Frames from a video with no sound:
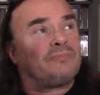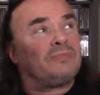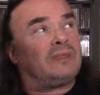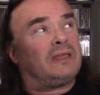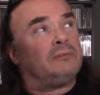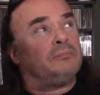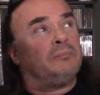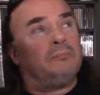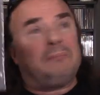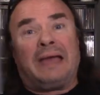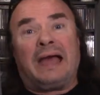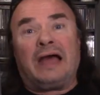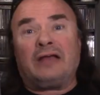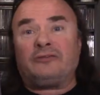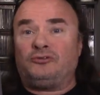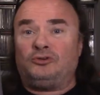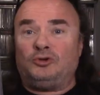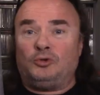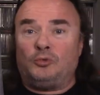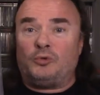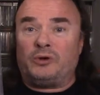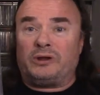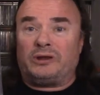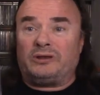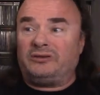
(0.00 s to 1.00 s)
imagine
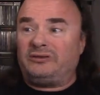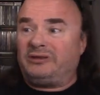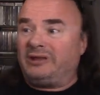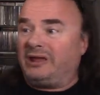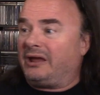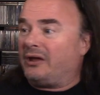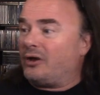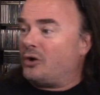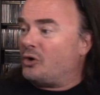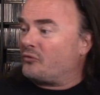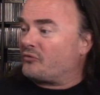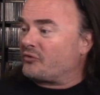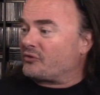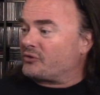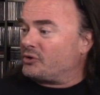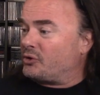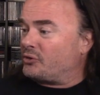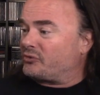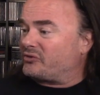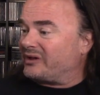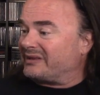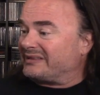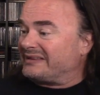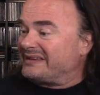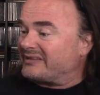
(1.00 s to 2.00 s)
you wouldn't dig
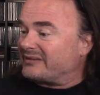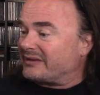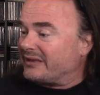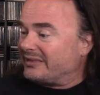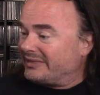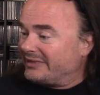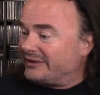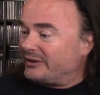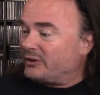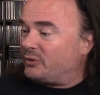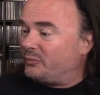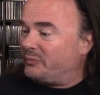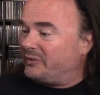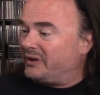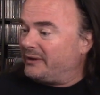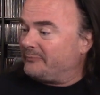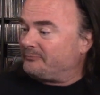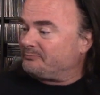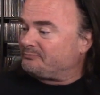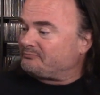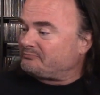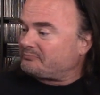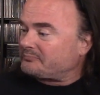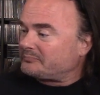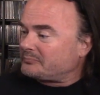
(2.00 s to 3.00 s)
Overdose at least a little bit.
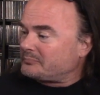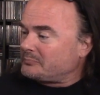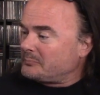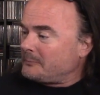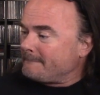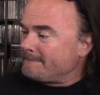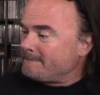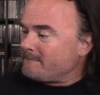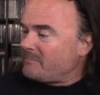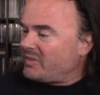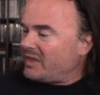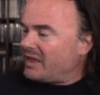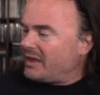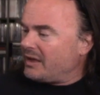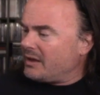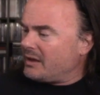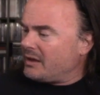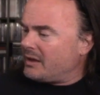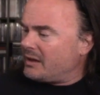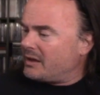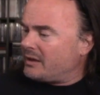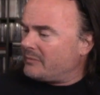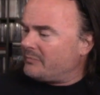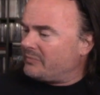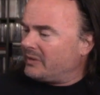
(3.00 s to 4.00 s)

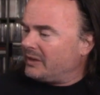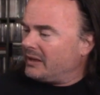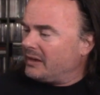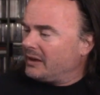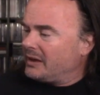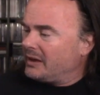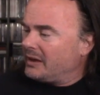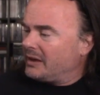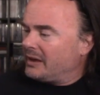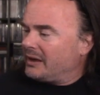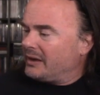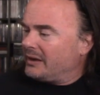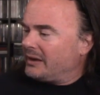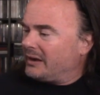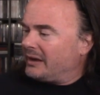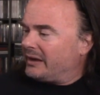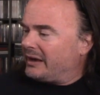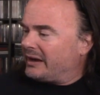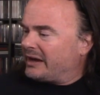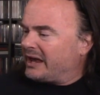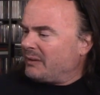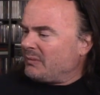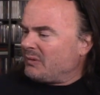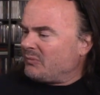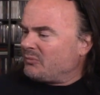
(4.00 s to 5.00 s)
Um,
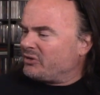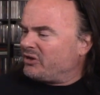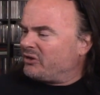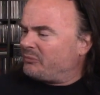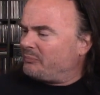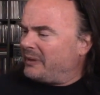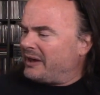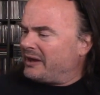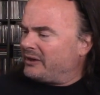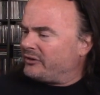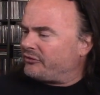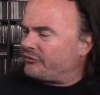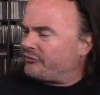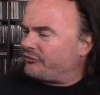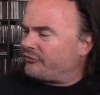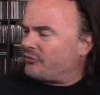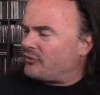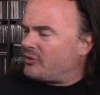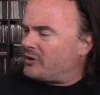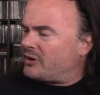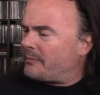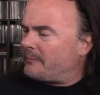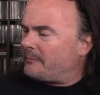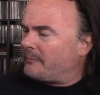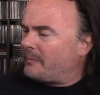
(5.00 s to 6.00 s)
I can't remember where this band is
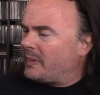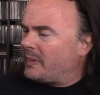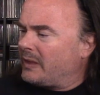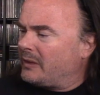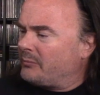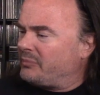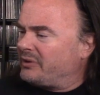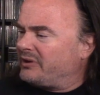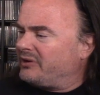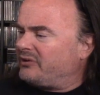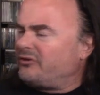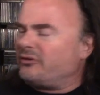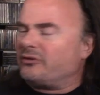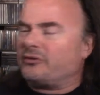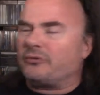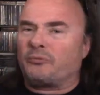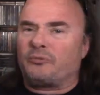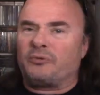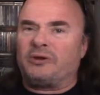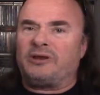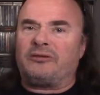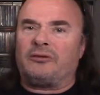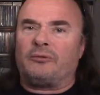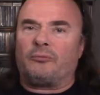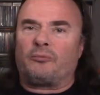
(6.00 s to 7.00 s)
from, but this is a
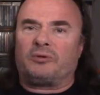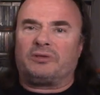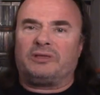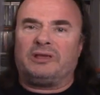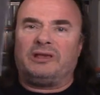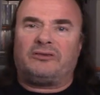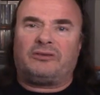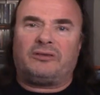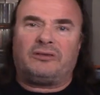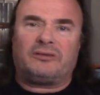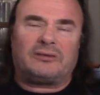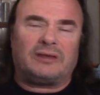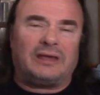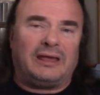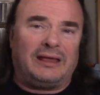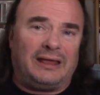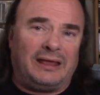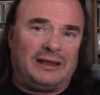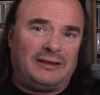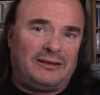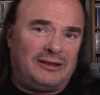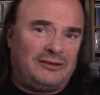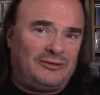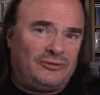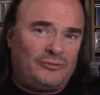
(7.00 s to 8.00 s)
recent release. It's uh,
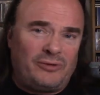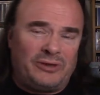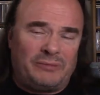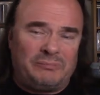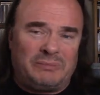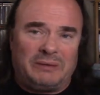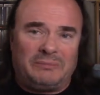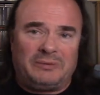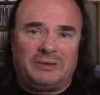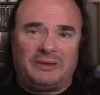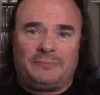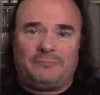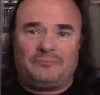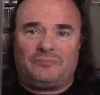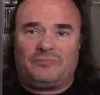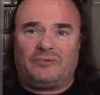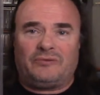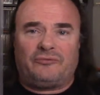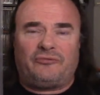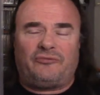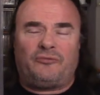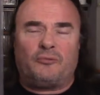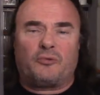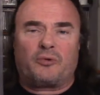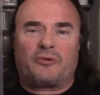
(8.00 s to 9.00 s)
it's only maybe
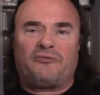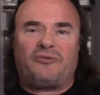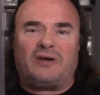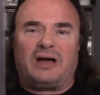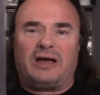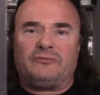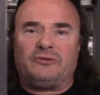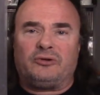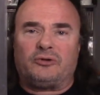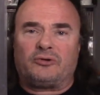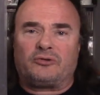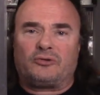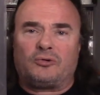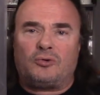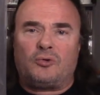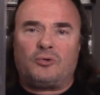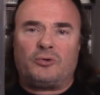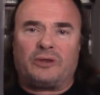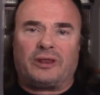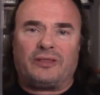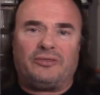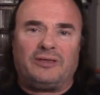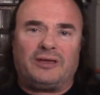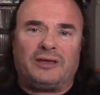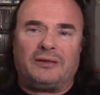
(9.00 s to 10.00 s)
four or five years
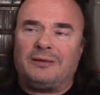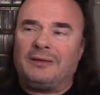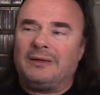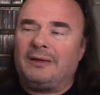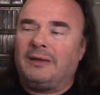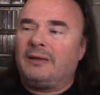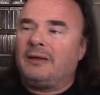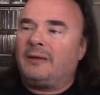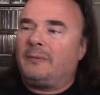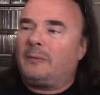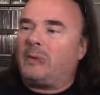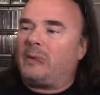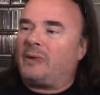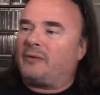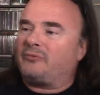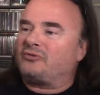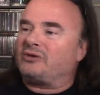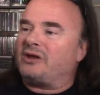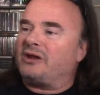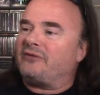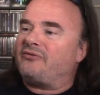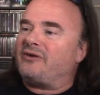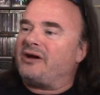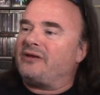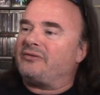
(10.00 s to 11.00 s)
old. I think I was
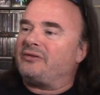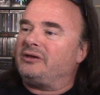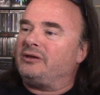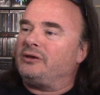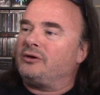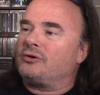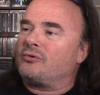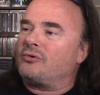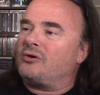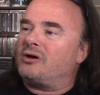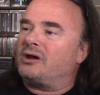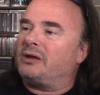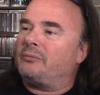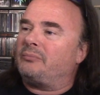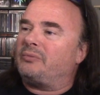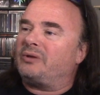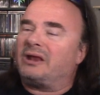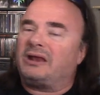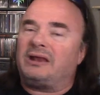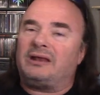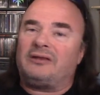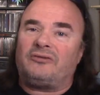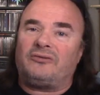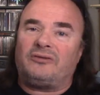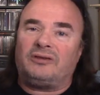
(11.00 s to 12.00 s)
trying to find the year on it, but
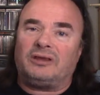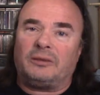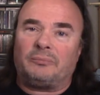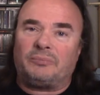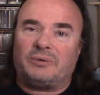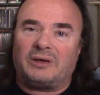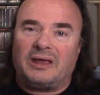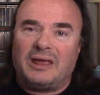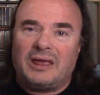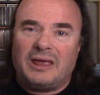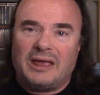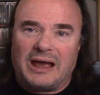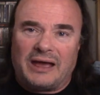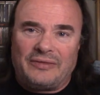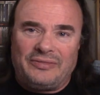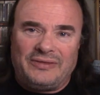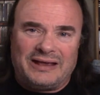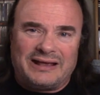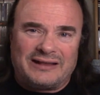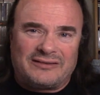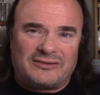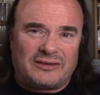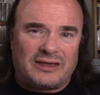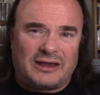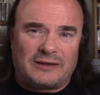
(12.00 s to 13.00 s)
I didn't see it. But I
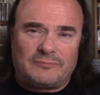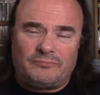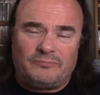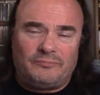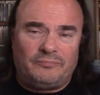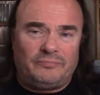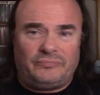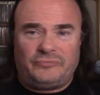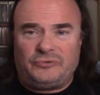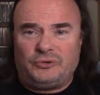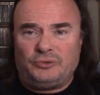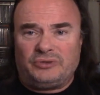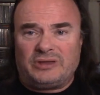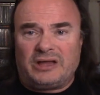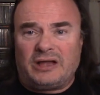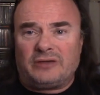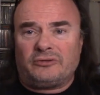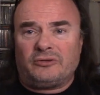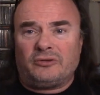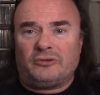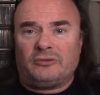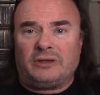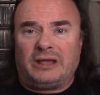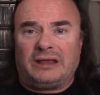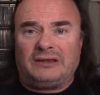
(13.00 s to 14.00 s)
think it's like
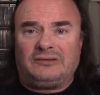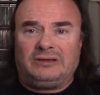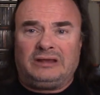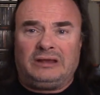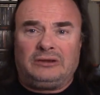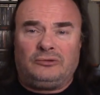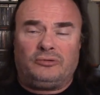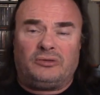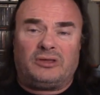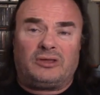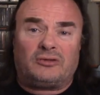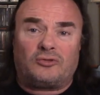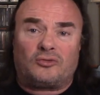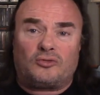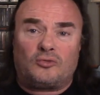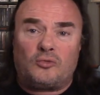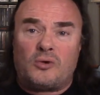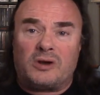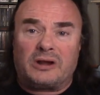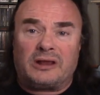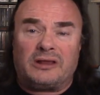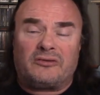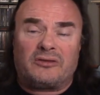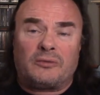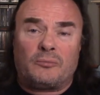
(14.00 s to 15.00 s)
2019,
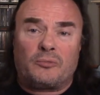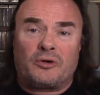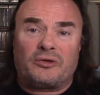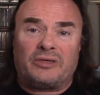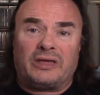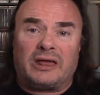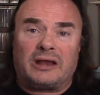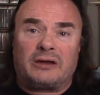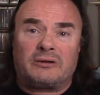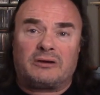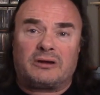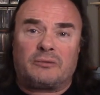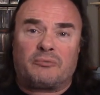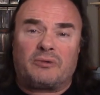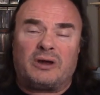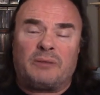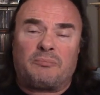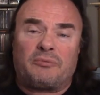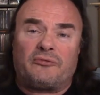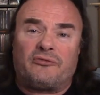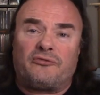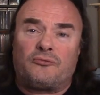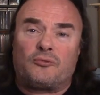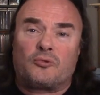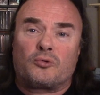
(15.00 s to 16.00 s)
2020, somewhere in that area, right
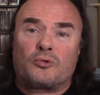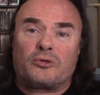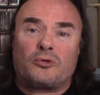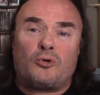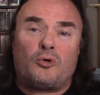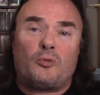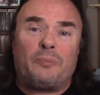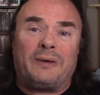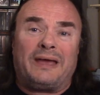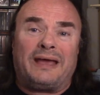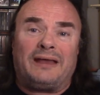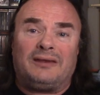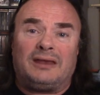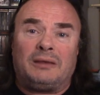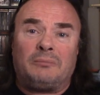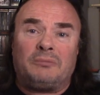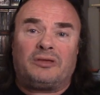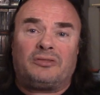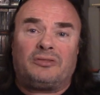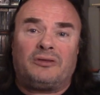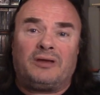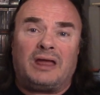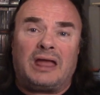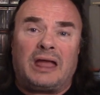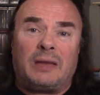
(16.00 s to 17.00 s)
before the whole
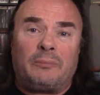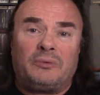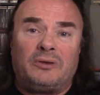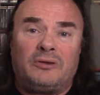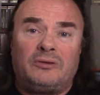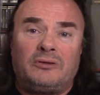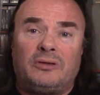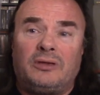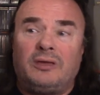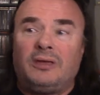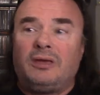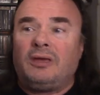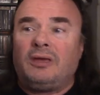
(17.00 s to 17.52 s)
pandemic thing happened.